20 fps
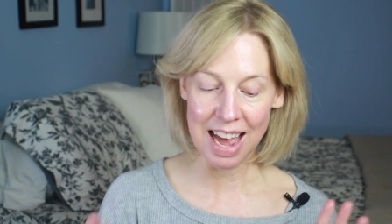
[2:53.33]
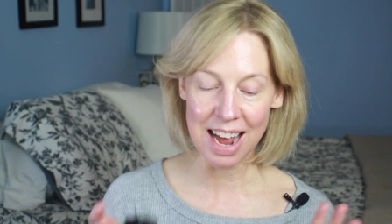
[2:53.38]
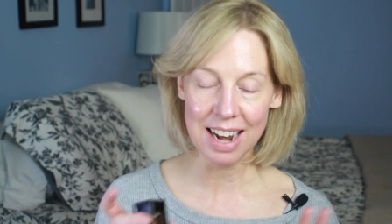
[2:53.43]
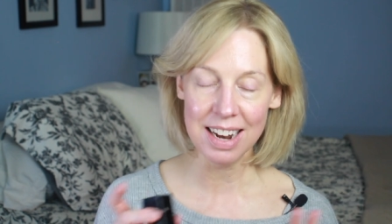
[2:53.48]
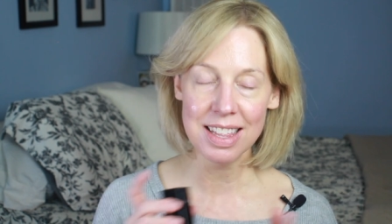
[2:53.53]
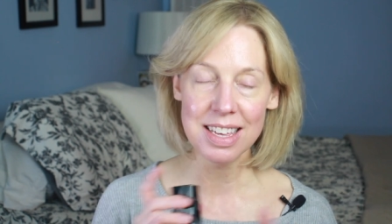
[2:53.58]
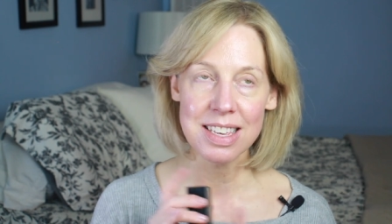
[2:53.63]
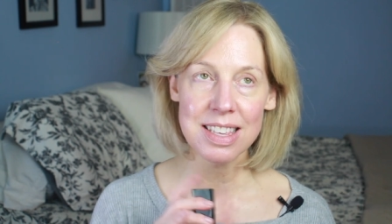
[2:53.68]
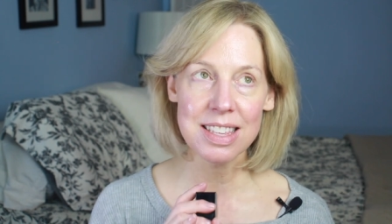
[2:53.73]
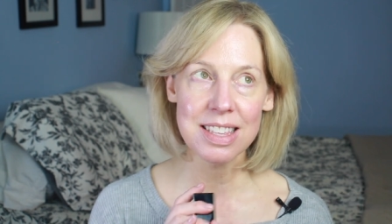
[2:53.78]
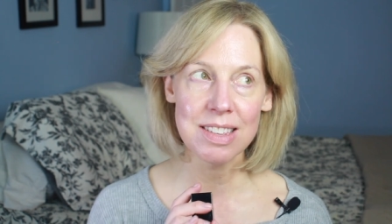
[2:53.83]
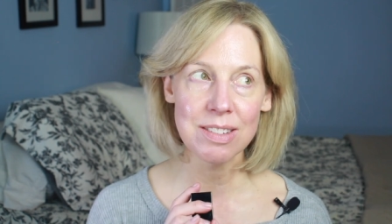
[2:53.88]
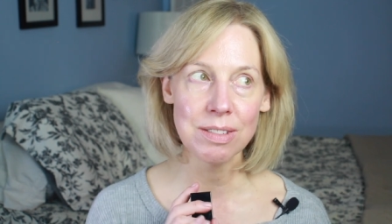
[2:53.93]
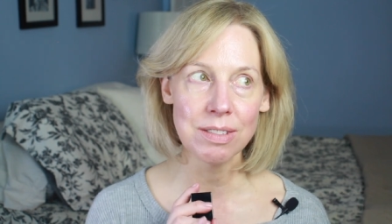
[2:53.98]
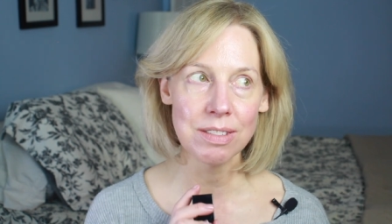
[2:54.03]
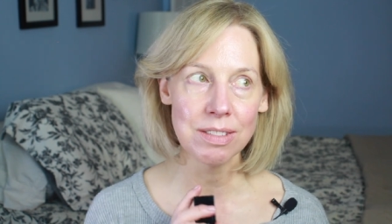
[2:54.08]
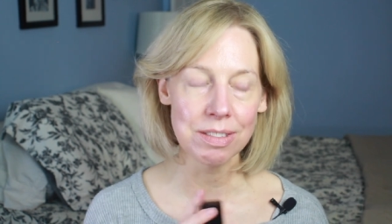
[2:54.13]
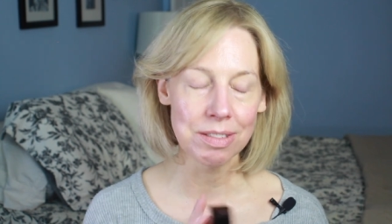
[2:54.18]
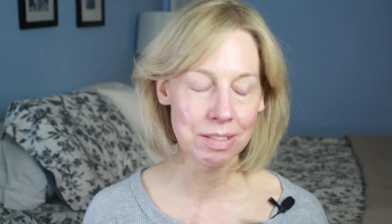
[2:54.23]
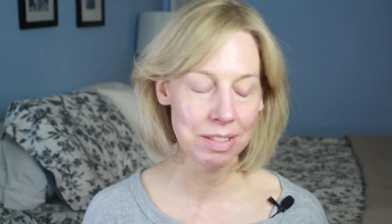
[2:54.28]
And this,
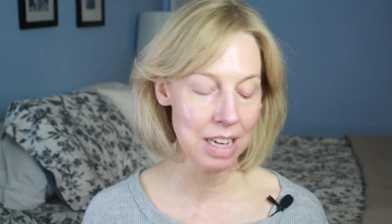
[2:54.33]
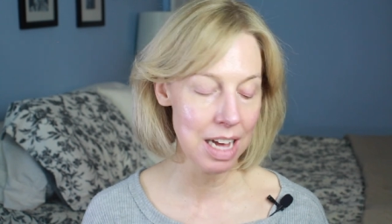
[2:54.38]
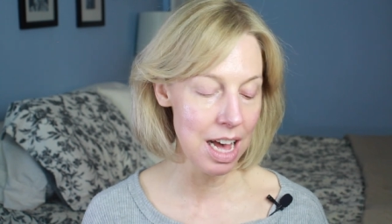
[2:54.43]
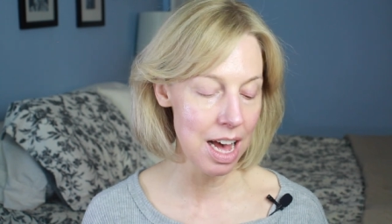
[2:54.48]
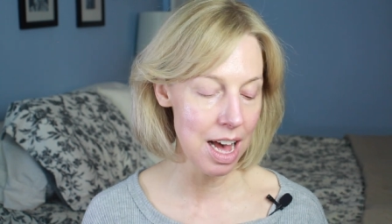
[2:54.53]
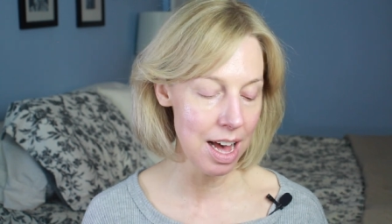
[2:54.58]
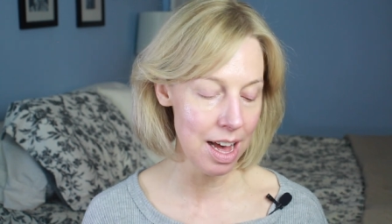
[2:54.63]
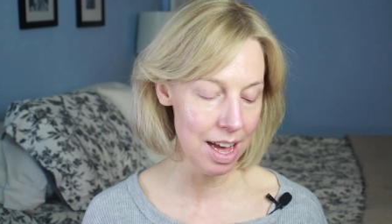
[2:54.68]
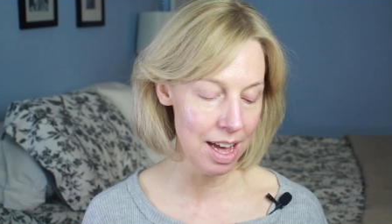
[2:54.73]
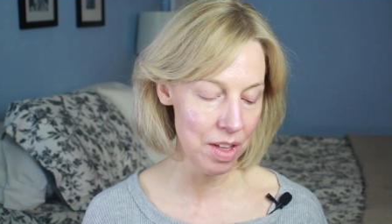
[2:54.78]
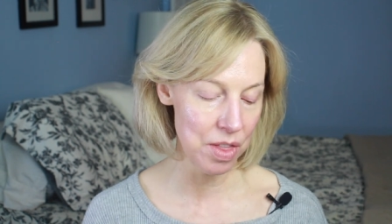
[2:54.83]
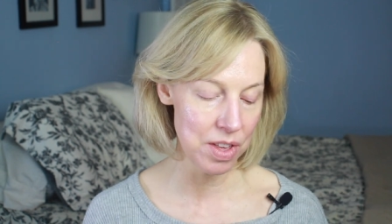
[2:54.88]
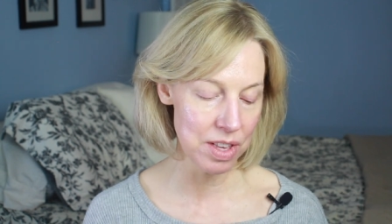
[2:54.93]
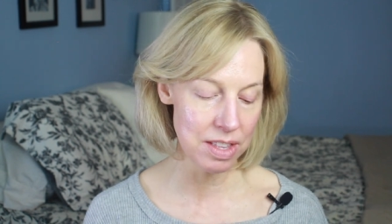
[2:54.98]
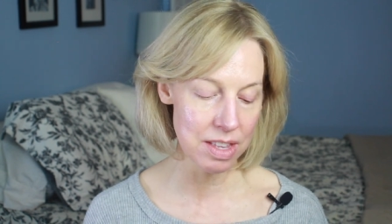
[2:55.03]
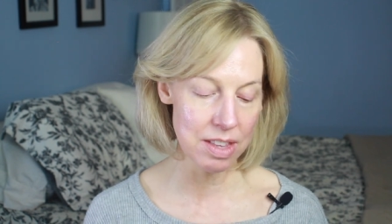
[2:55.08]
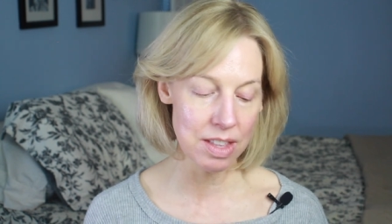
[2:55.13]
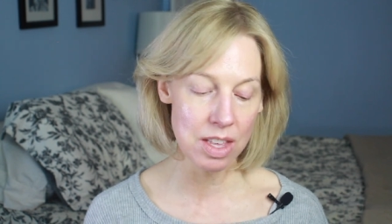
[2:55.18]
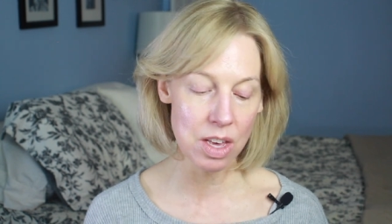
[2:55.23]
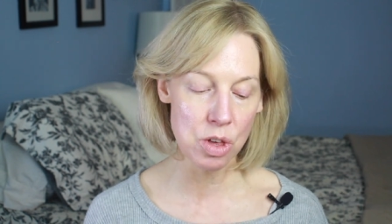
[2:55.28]
oof, uh,
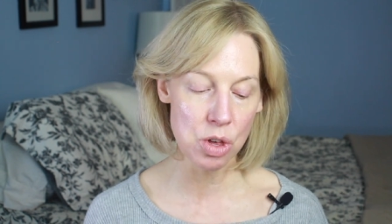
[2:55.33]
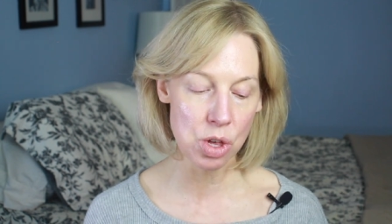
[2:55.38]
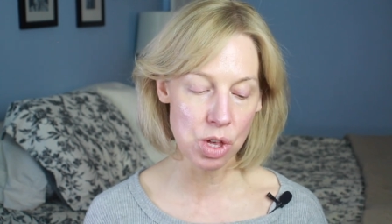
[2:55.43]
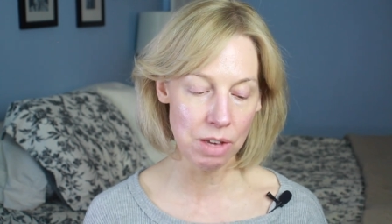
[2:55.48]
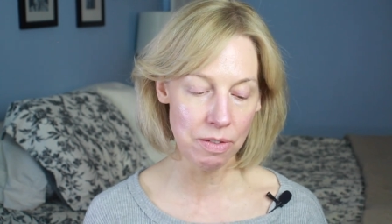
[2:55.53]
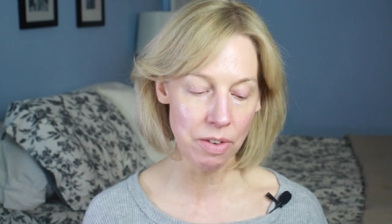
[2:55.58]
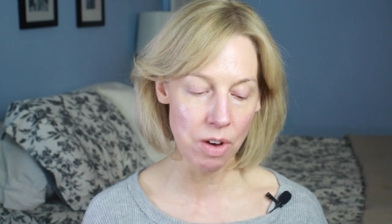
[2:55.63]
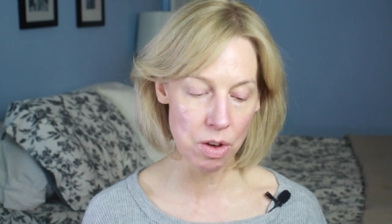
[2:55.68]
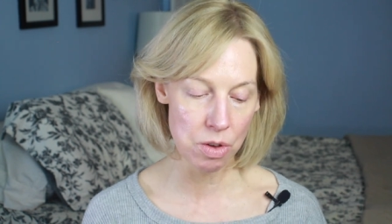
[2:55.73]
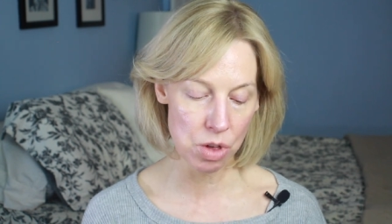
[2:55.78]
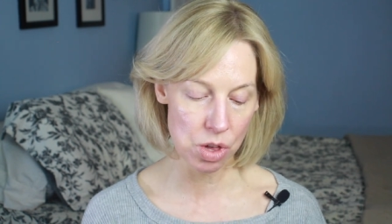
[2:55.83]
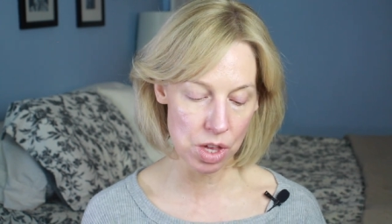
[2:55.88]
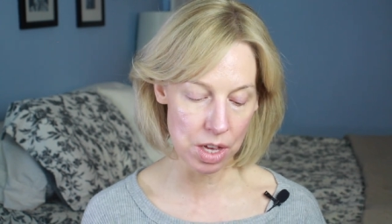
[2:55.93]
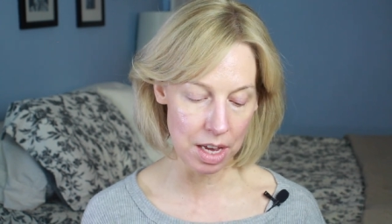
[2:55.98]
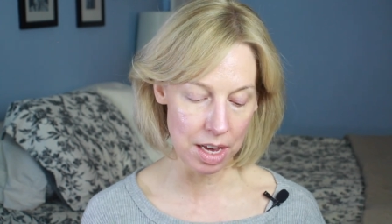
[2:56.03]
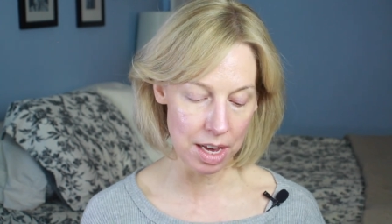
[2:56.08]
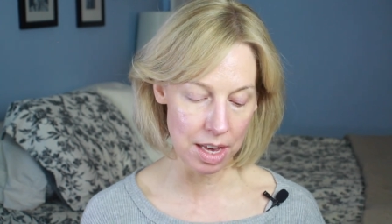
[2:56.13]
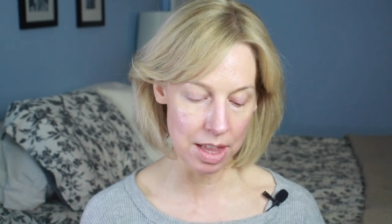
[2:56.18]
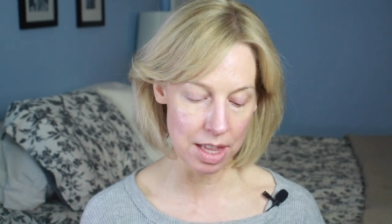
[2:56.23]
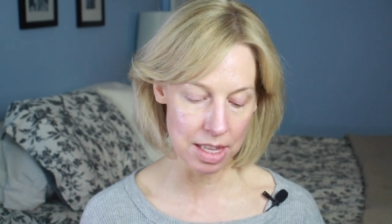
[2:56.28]
this is the Givenchy.